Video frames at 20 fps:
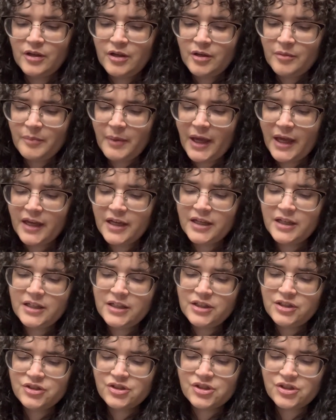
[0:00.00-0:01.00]

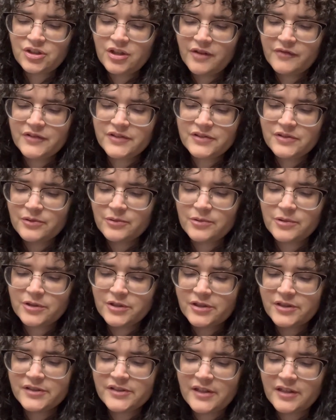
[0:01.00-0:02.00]
Page of
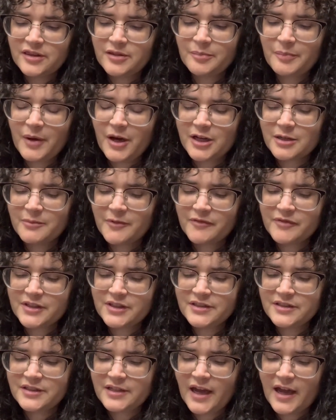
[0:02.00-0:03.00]
Swords at the bottom of the
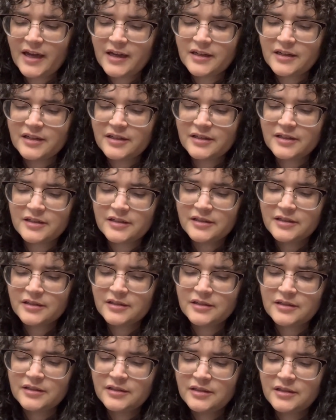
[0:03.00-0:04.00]
deck.
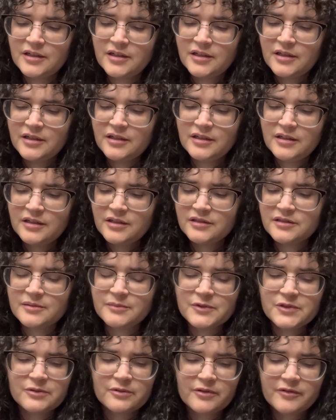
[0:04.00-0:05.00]
Some
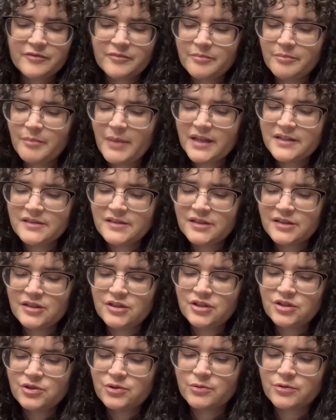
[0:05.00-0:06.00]
sort of
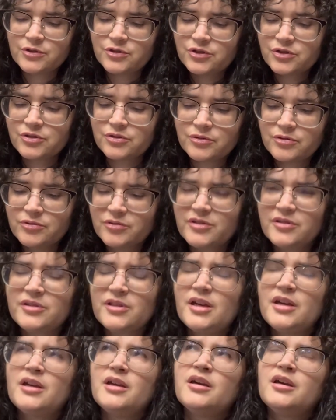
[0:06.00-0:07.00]
message or truth.
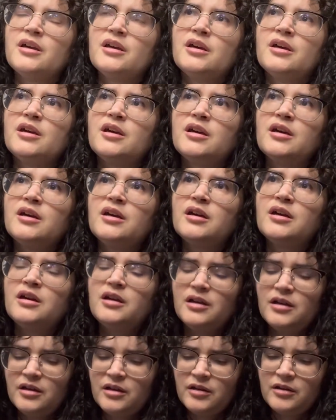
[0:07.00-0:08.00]

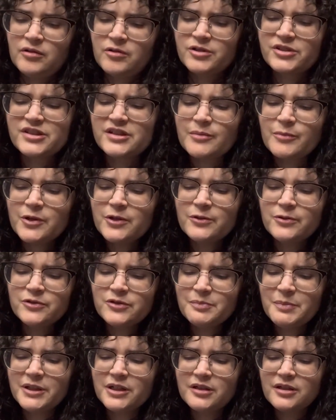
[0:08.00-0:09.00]
Or someone who's
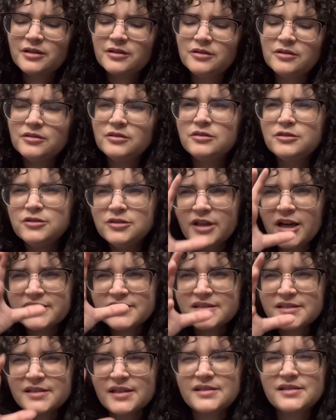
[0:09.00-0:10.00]
been
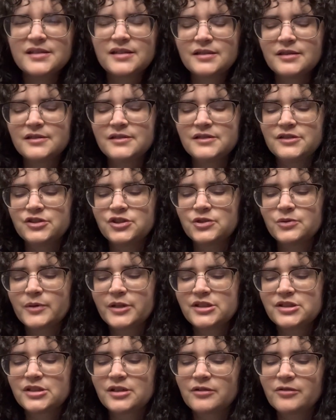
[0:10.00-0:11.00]
assessing the
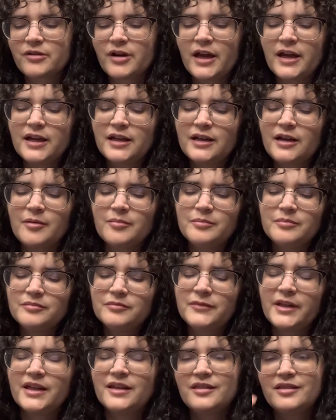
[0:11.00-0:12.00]
situation, right? I'm
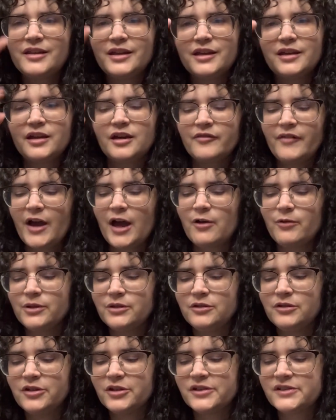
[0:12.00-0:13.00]
like thinking of how
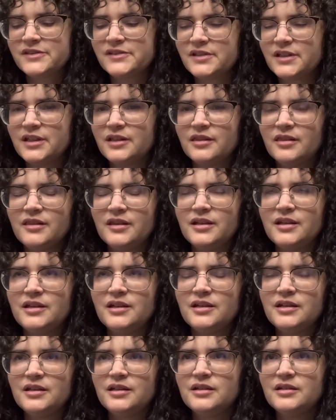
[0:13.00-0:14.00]
it looks in
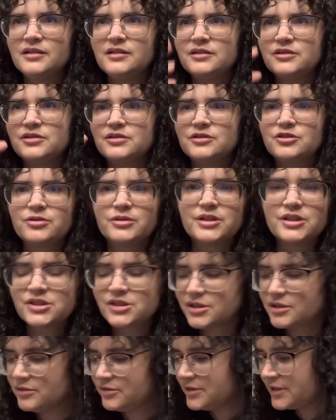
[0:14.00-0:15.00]
the
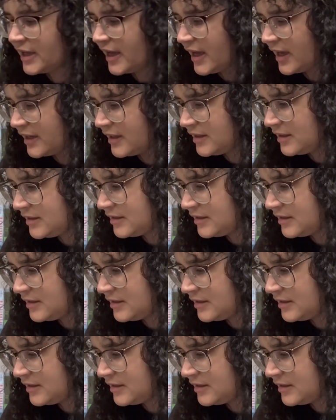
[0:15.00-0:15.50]
traditional deck.